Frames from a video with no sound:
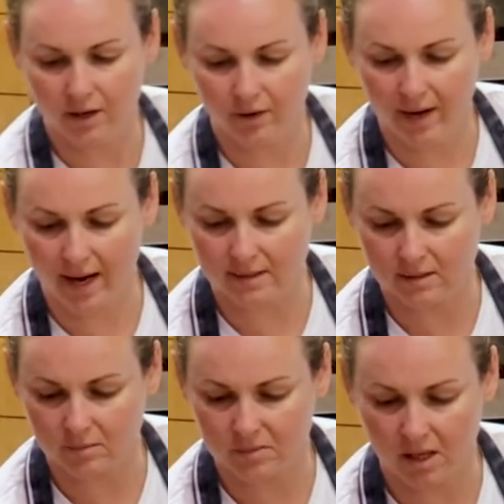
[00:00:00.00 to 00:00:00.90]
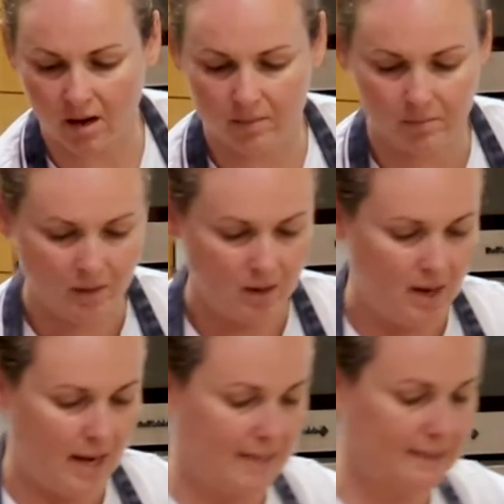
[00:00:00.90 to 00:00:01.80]
I'm going to add some thyme.
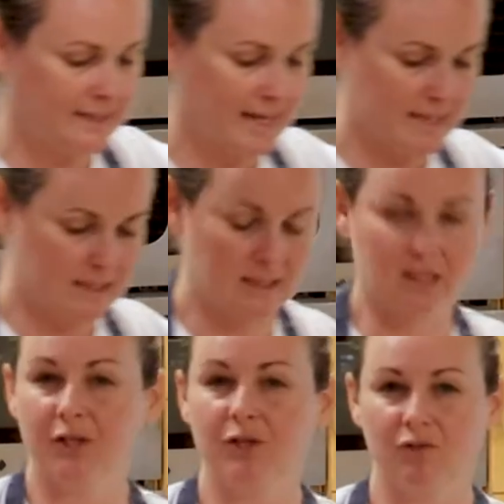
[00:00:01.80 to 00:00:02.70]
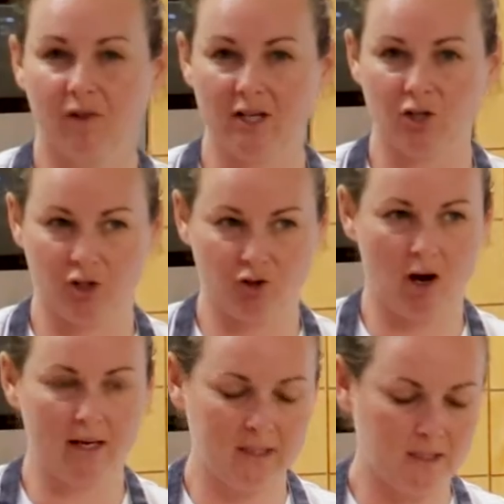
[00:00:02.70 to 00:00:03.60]
As I said, you can use fresh or
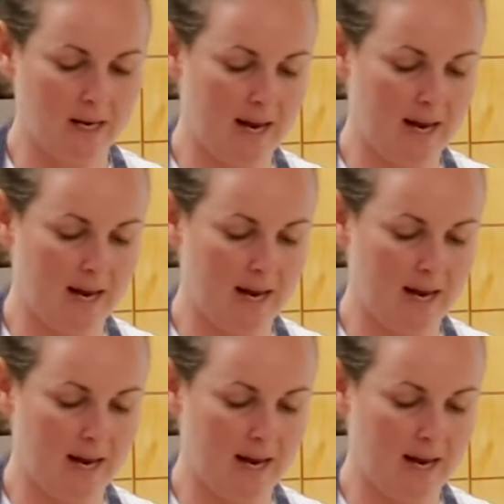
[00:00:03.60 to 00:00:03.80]
dried,